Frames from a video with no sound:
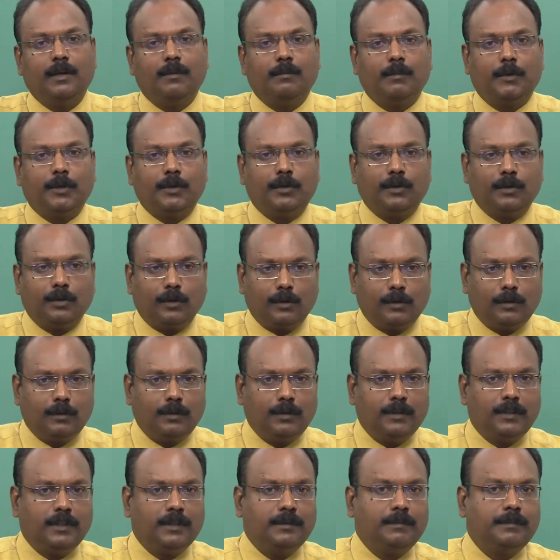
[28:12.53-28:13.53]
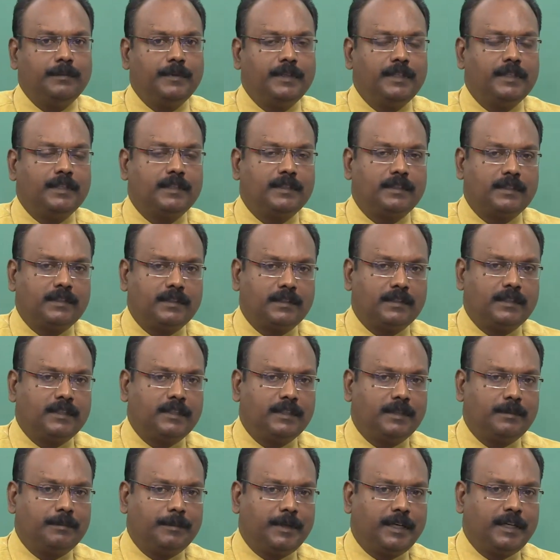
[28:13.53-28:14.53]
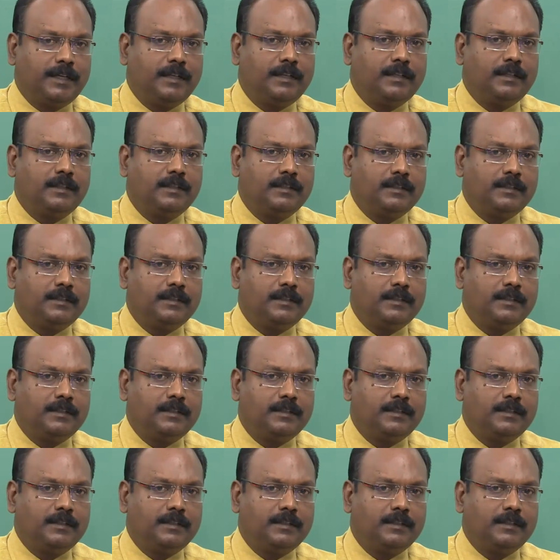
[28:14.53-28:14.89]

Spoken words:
but talk to them in a manner